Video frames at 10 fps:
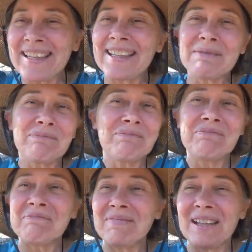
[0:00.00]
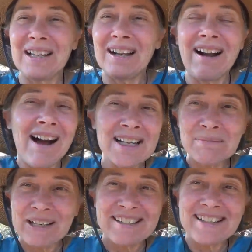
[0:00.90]
the
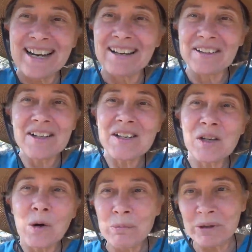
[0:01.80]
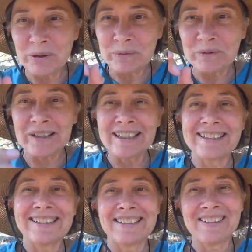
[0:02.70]
cosmic sound so
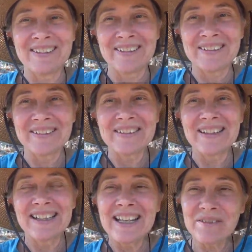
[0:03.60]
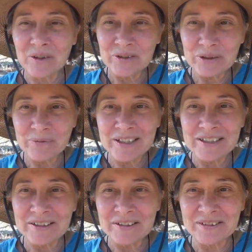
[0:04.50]
beautifully, you know. If only we
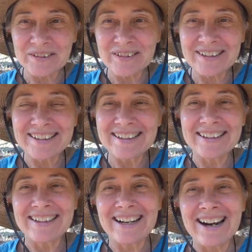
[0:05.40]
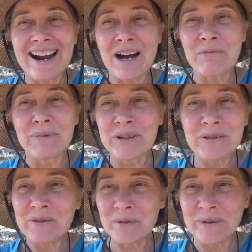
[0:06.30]
knew how
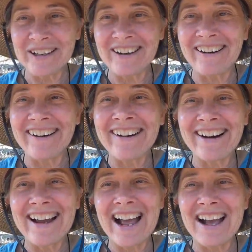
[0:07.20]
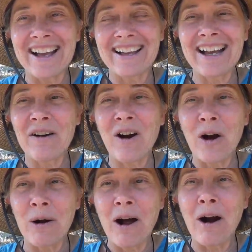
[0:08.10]
beautiful we are, how
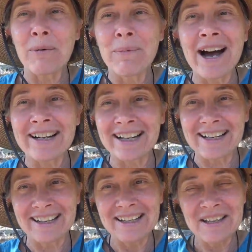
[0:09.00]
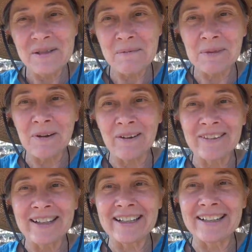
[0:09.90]
har harmonic with
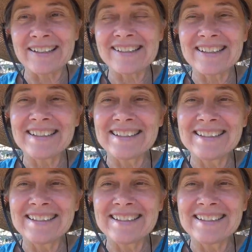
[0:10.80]
all that is.